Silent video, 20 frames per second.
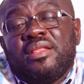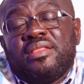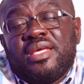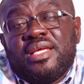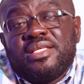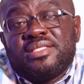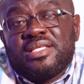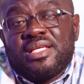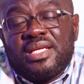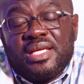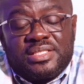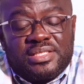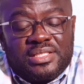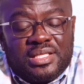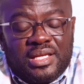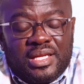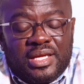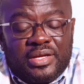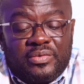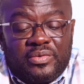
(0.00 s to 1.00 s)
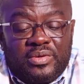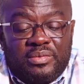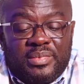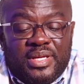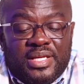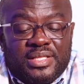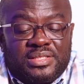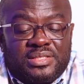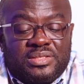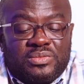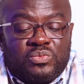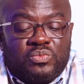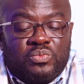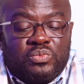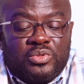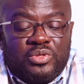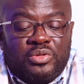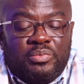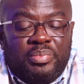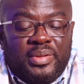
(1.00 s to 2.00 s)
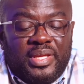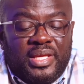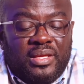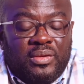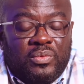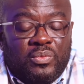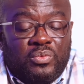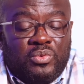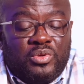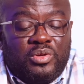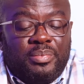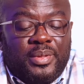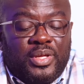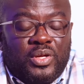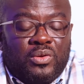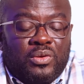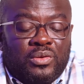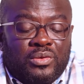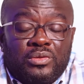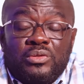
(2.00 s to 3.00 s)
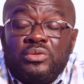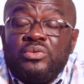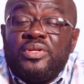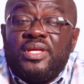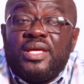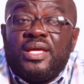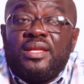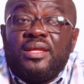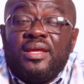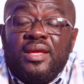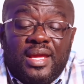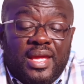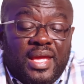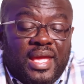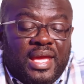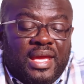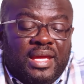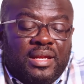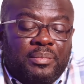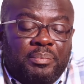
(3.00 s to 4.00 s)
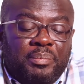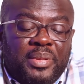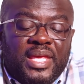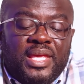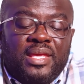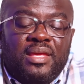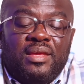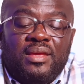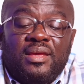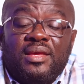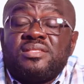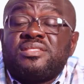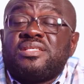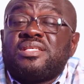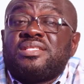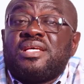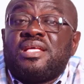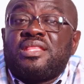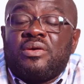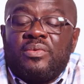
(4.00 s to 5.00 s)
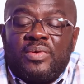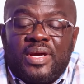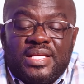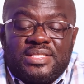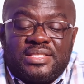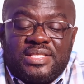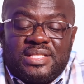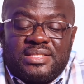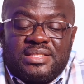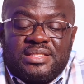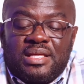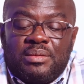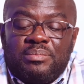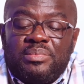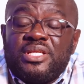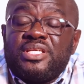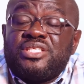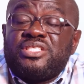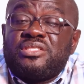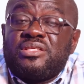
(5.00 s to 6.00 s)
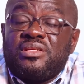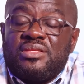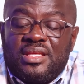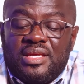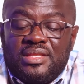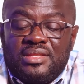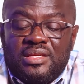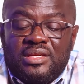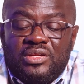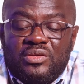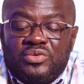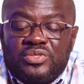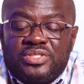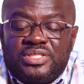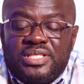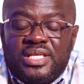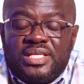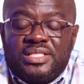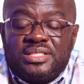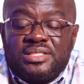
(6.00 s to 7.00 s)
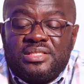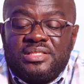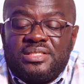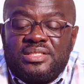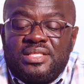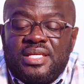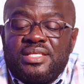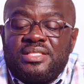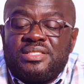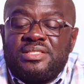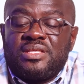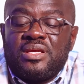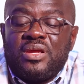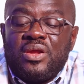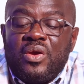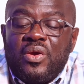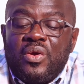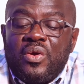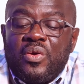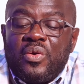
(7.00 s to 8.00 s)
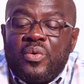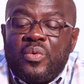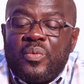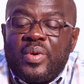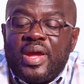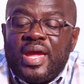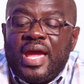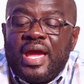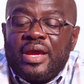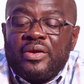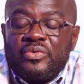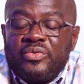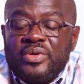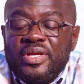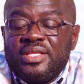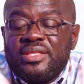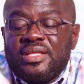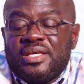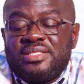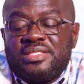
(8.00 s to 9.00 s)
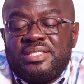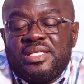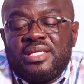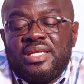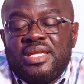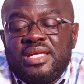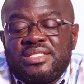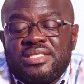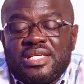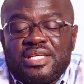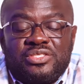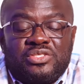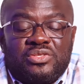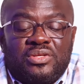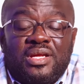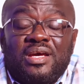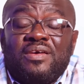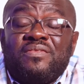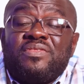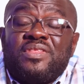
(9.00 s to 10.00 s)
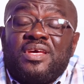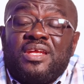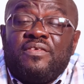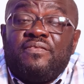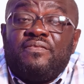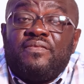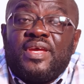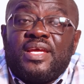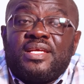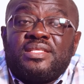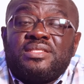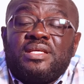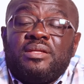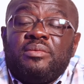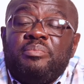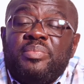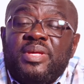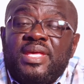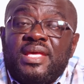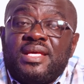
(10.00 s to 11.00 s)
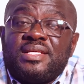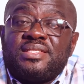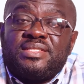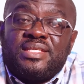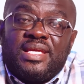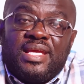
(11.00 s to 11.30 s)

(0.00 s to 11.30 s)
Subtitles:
the international agreements would be concluded. And B, it is otherwise established that the negotiation states will agree that signature should have that effect. And B is